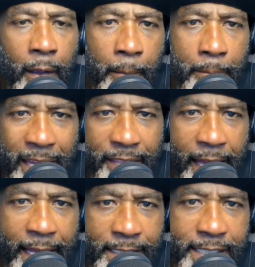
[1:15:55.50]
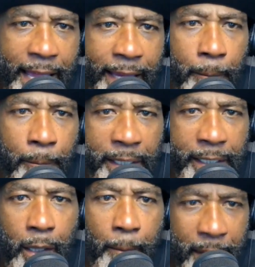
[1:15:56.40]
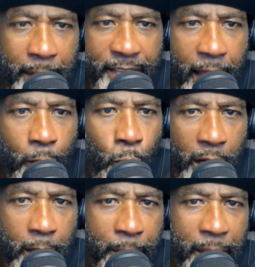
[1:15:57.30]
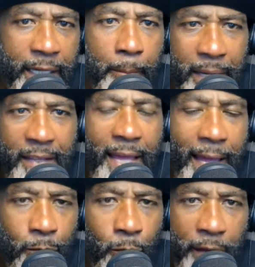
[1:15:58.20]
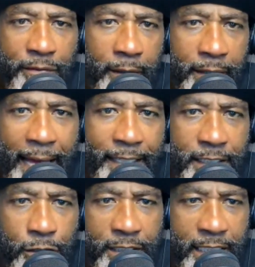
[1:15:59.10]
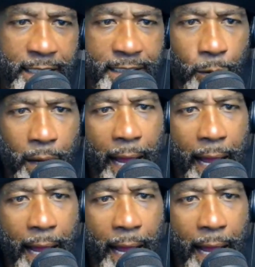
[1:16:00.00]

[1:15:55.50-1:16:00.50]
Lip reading: be that encyclopedia, be that Wikipedia, be that wealth of knowledge that you can sit there and say, well, I